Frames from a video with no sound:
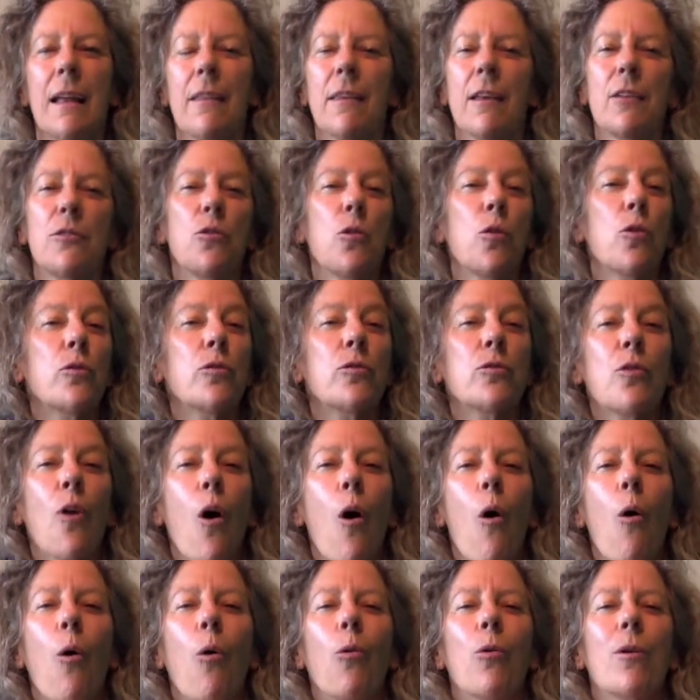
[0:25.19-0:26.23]
that your
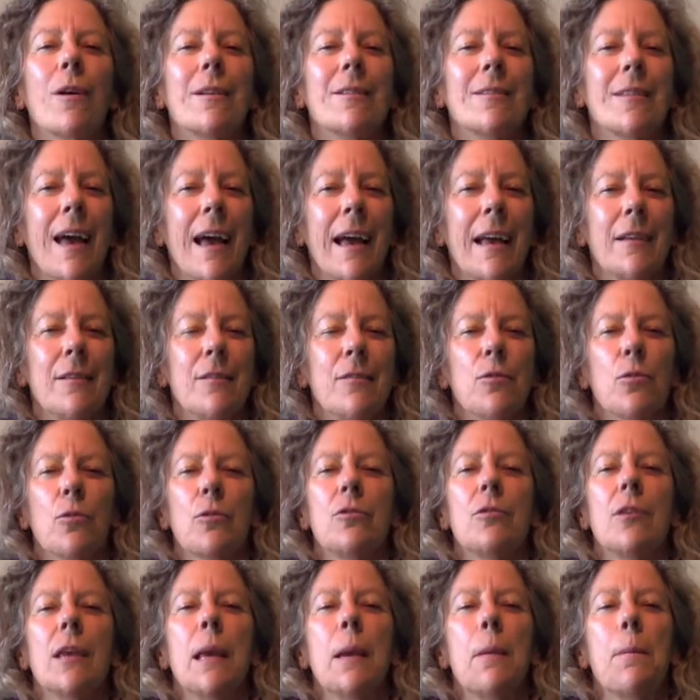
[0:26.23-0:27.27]
soul contains your
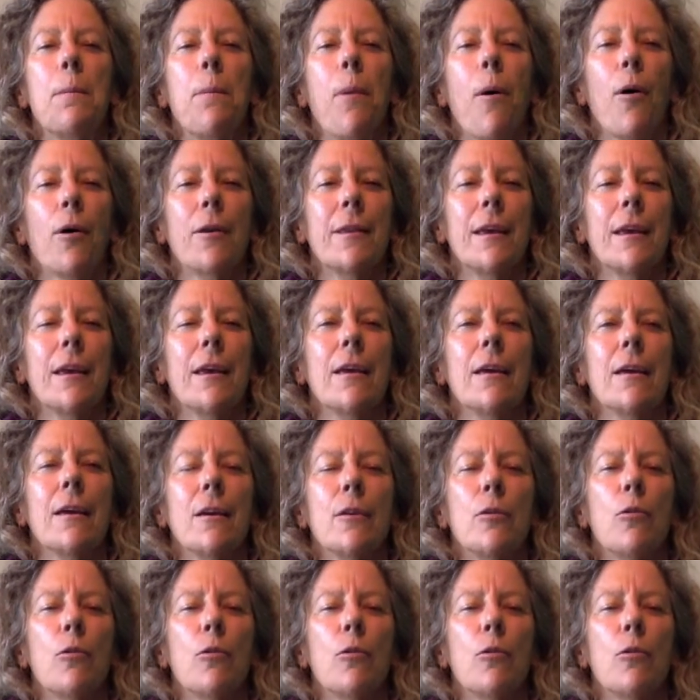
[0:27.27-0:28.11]
deep body,